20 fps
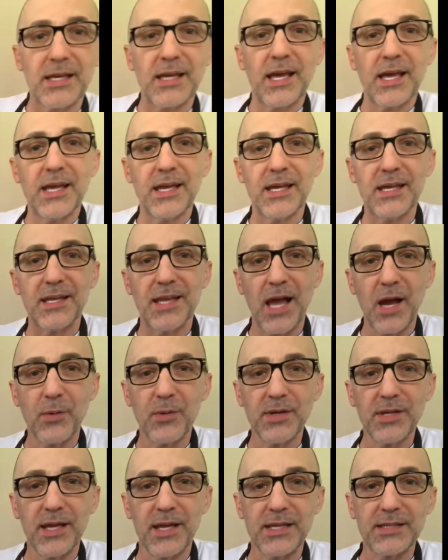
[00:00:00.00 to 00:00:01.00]
And
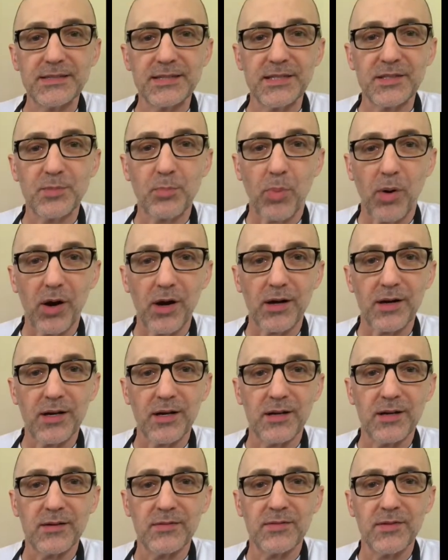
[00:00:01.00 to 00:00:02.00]
nowadays it's part
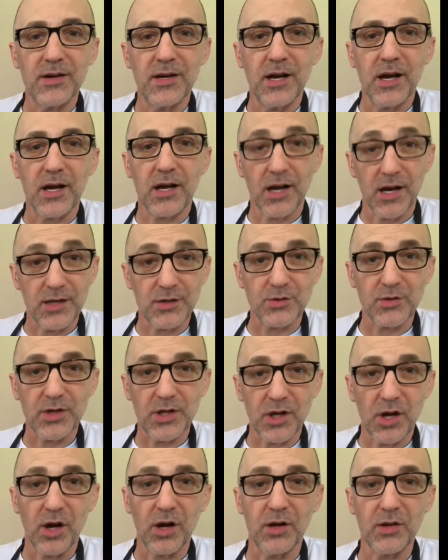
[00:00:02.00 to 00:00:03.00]
of a country
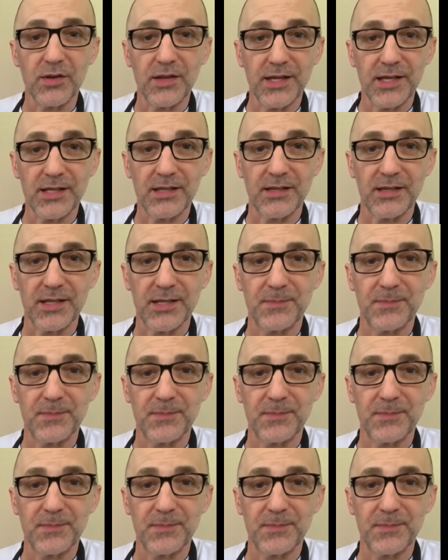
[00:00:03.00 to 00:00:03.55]
called Italy.